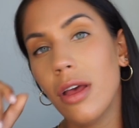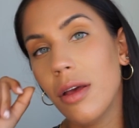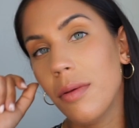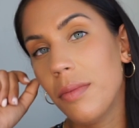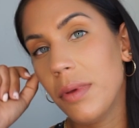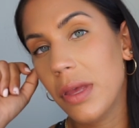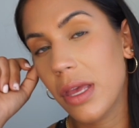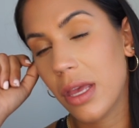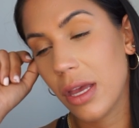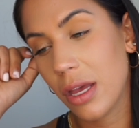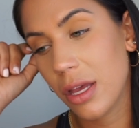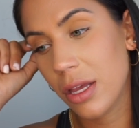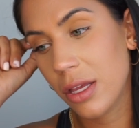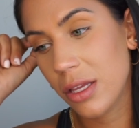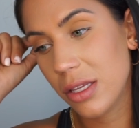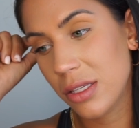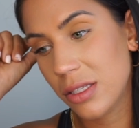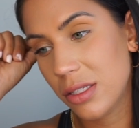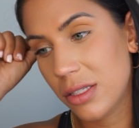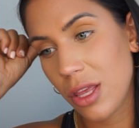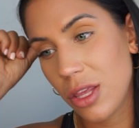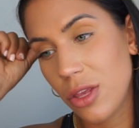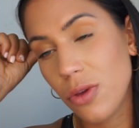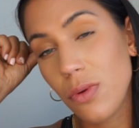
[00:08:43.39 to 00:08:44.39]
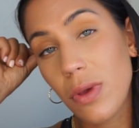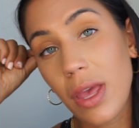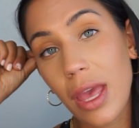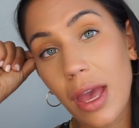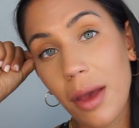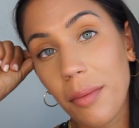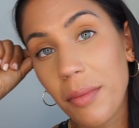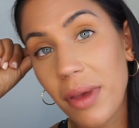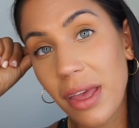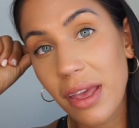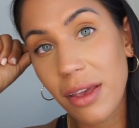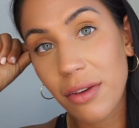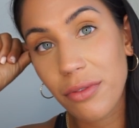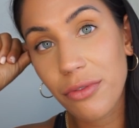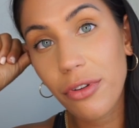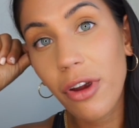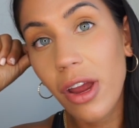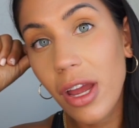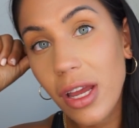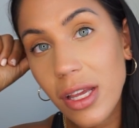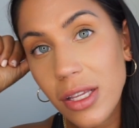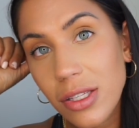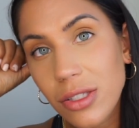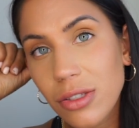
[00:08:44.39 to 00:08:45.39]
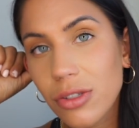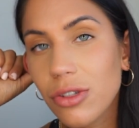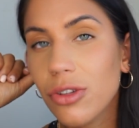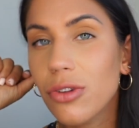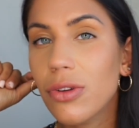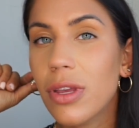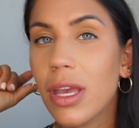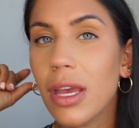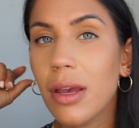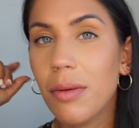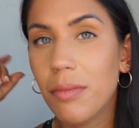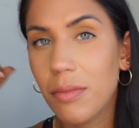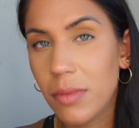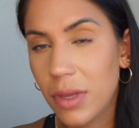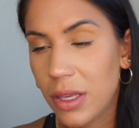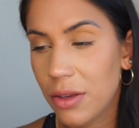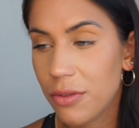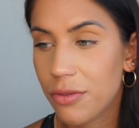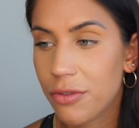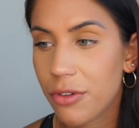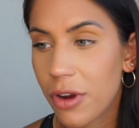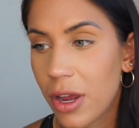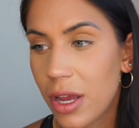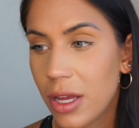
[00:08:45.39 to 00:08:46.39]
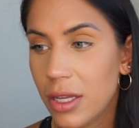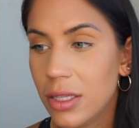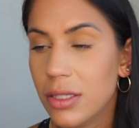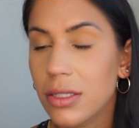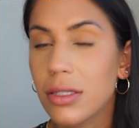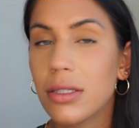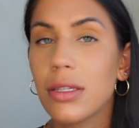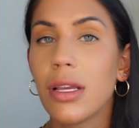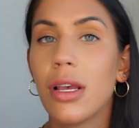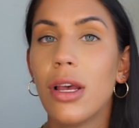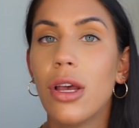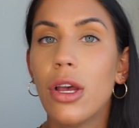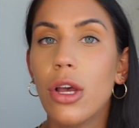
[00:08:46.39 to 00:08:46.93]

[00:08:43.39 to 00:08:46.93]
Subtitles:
because you can't make friends or you can't meet friends.